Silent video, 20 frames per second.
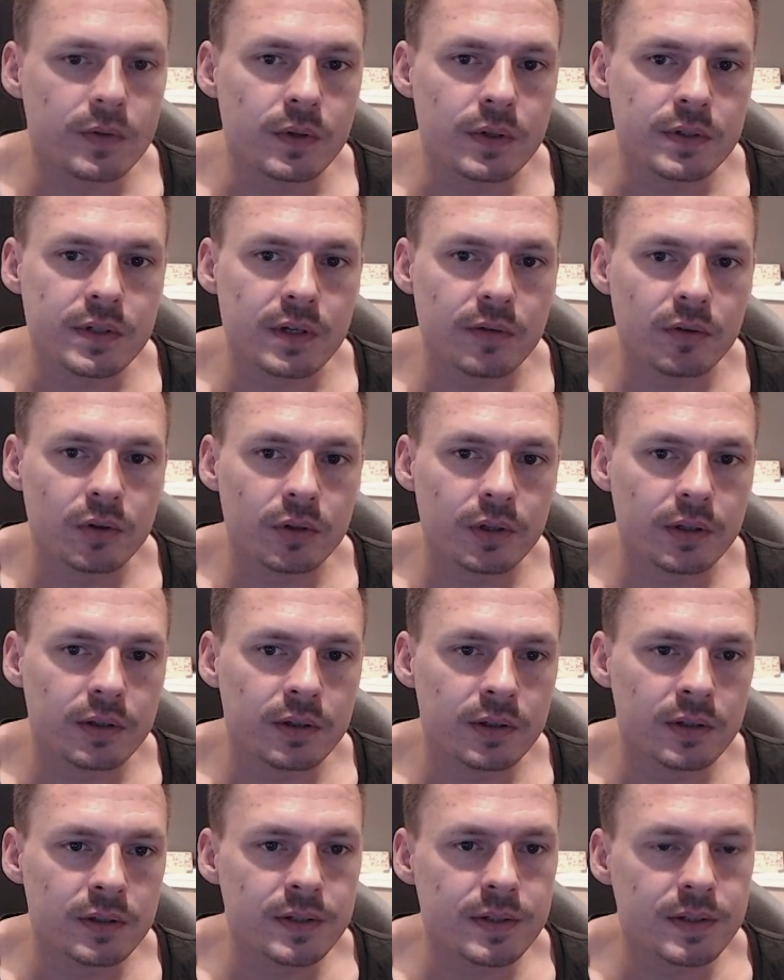let's have a look at
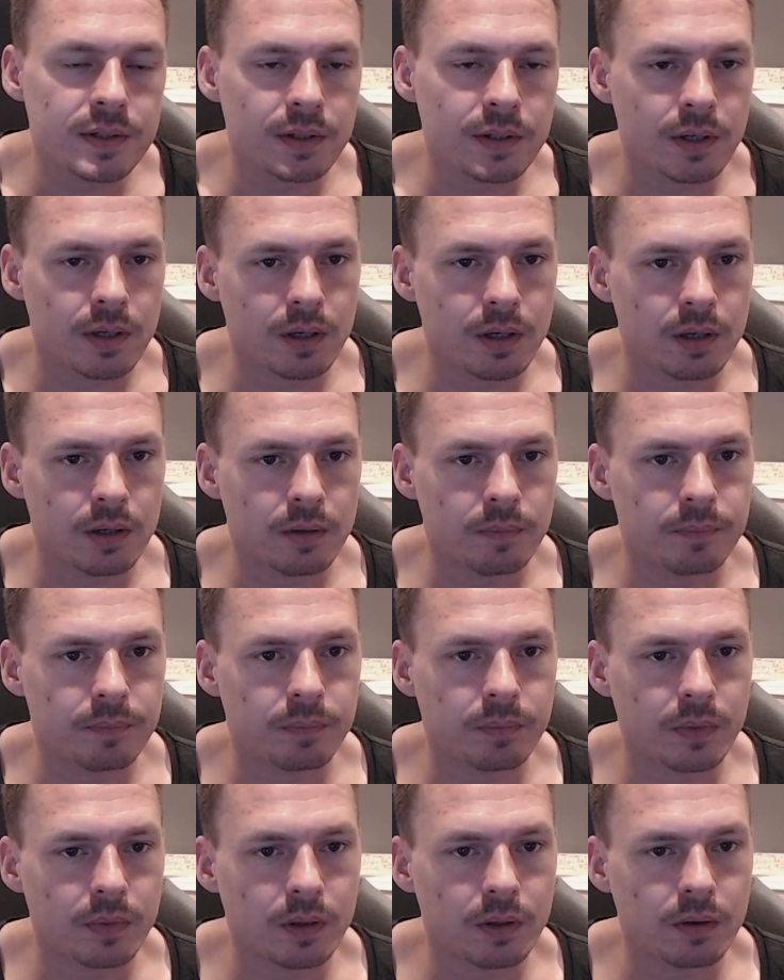these
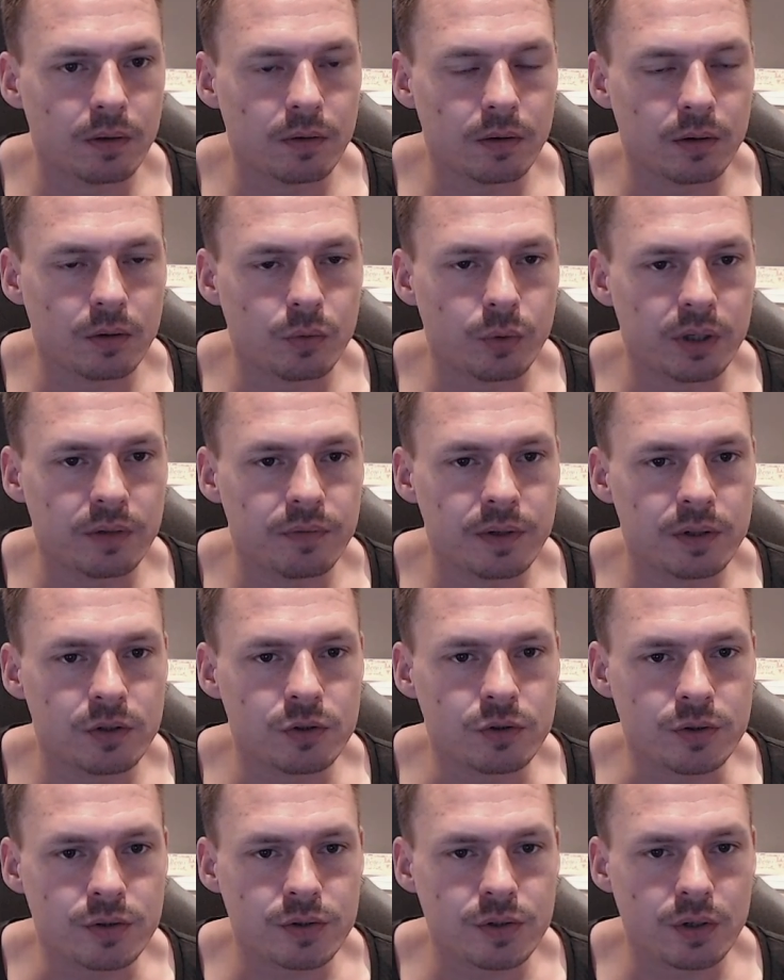quick
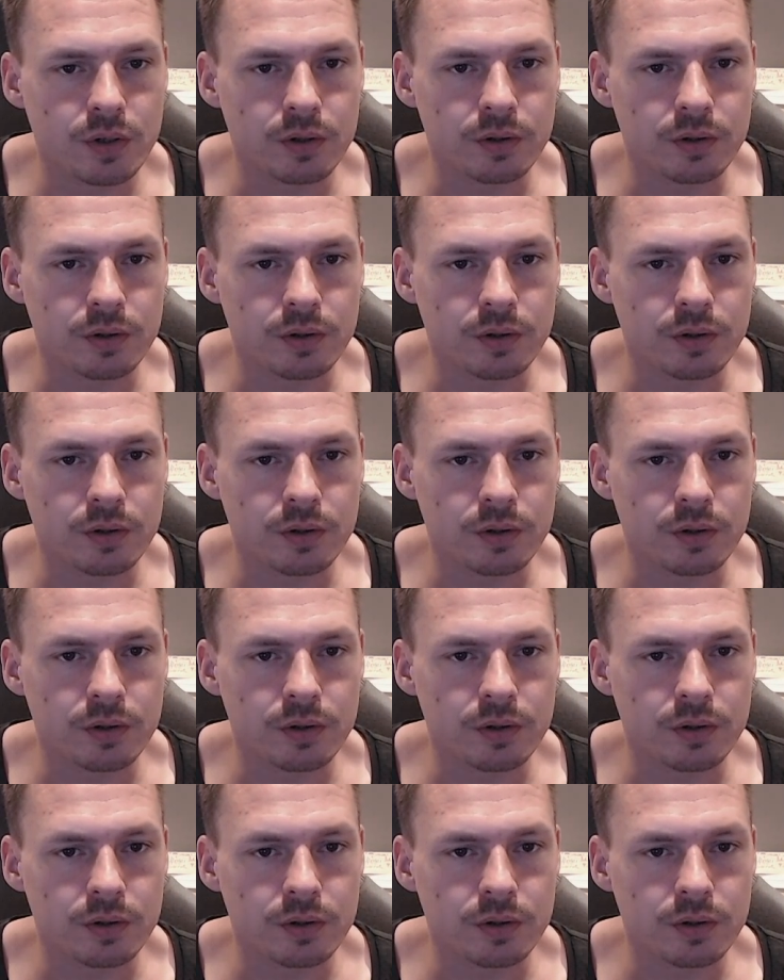features on